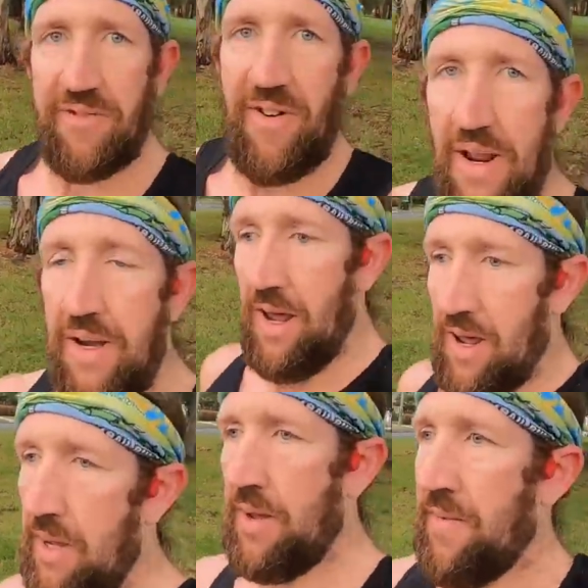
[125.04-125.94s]
of the
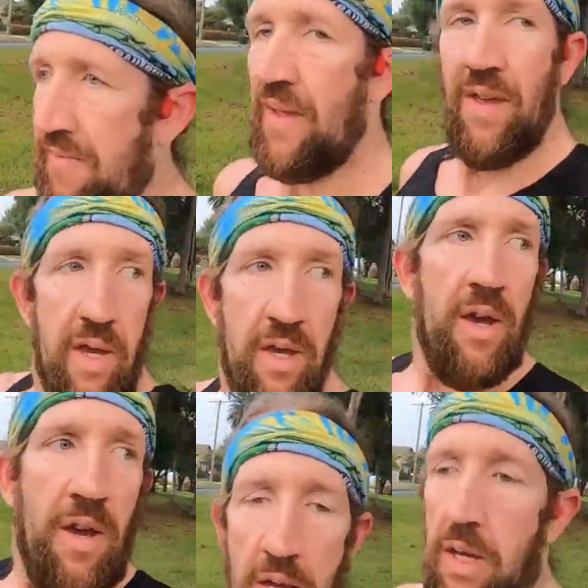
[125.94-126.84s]
run.
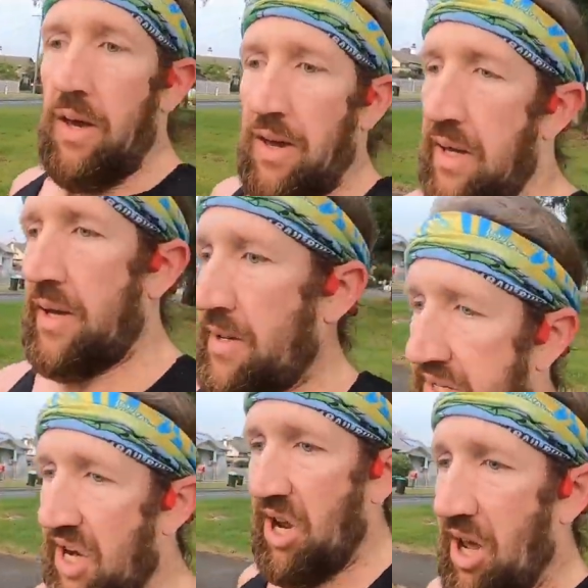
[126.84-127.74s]

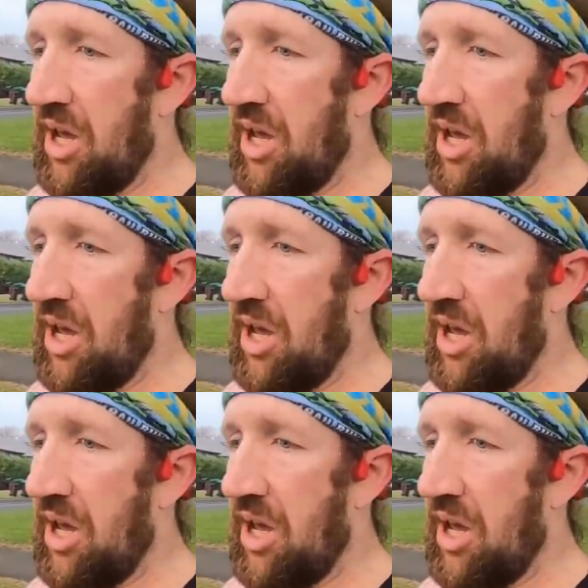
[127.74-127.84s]
And